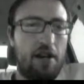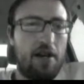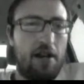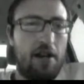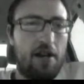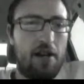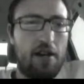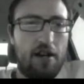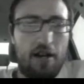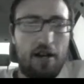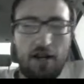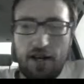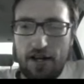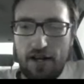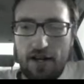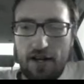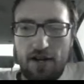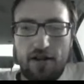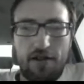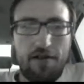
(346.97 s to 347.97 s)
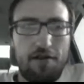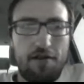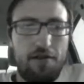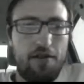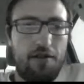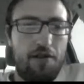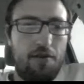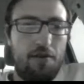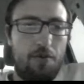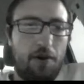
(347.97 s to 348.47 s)
And the way
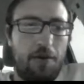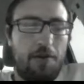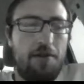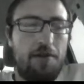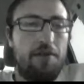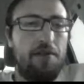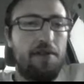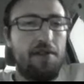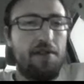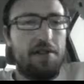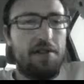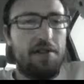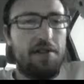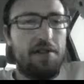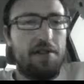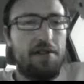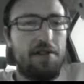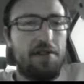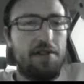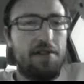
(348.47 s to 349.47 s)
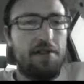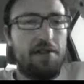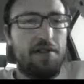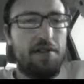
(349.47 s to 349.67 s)
we do this is we're going to,